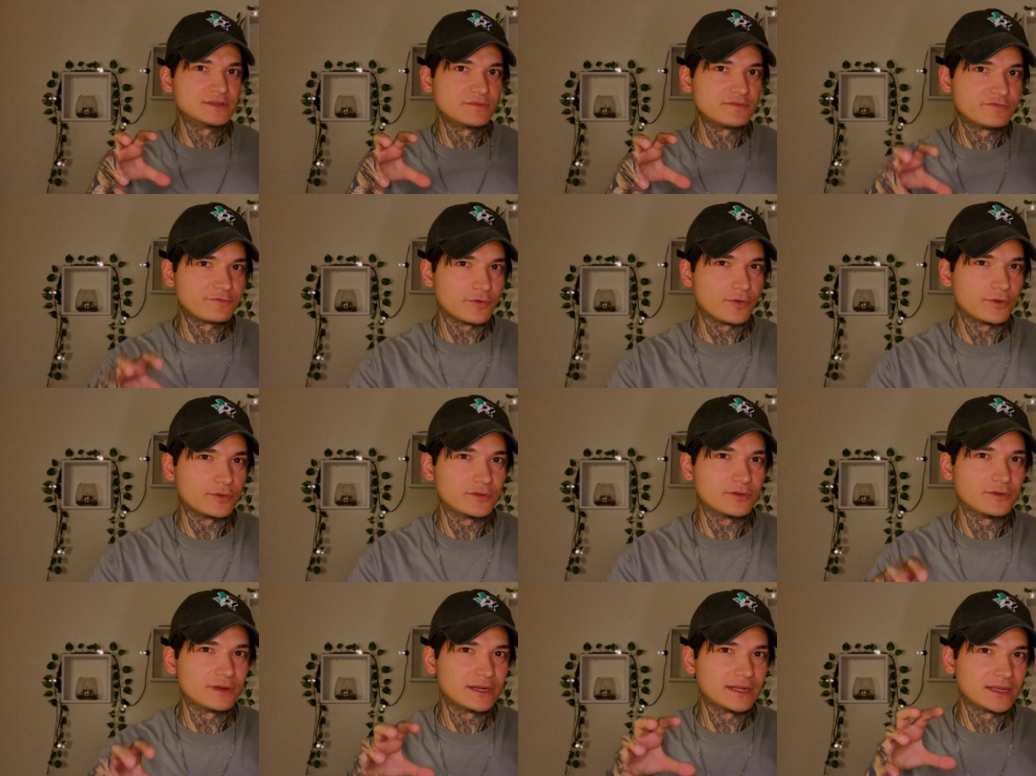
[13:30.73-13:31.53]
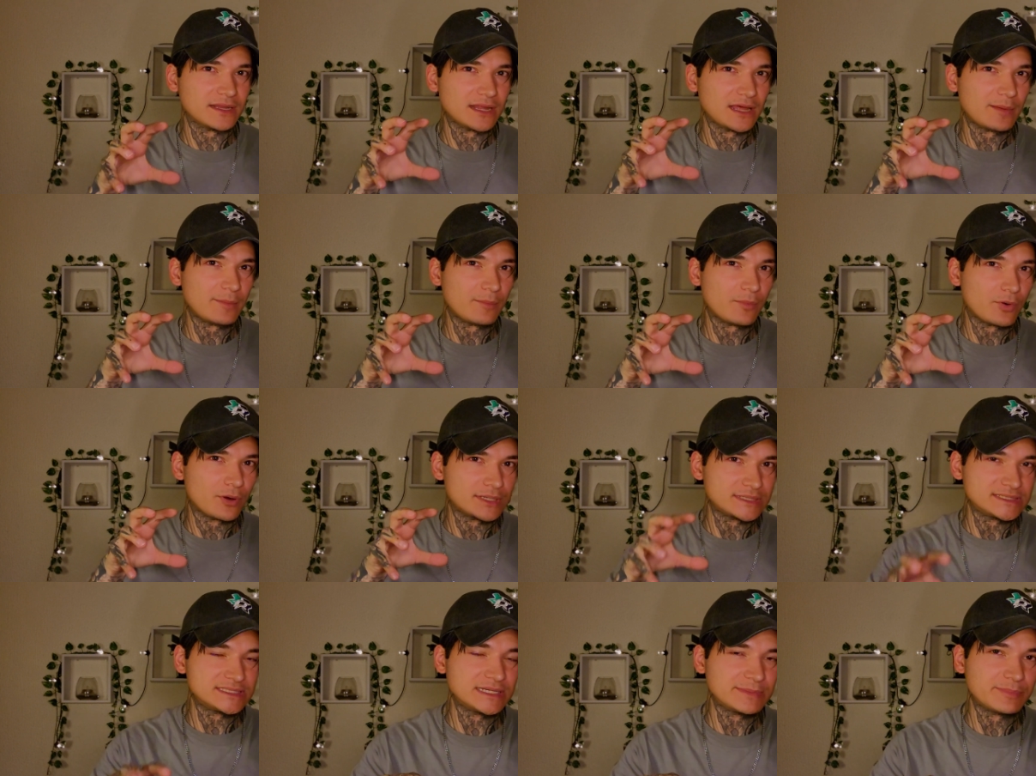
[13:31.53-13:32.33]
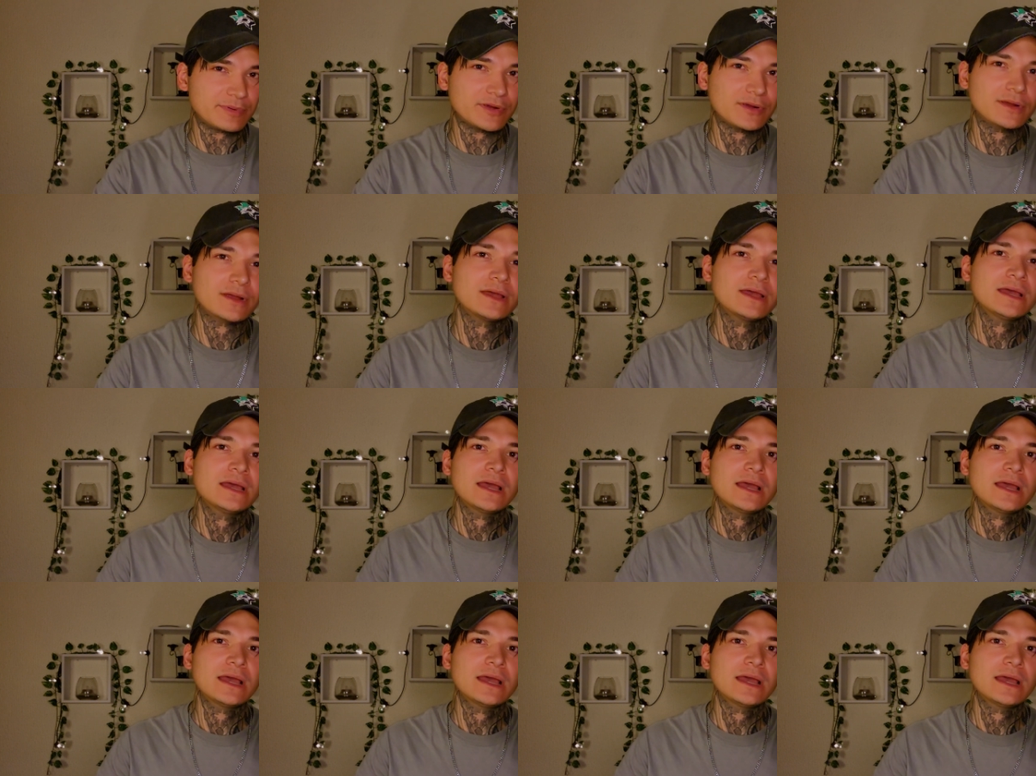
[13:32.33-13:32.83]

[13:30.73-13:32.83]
further and a lot more deeper,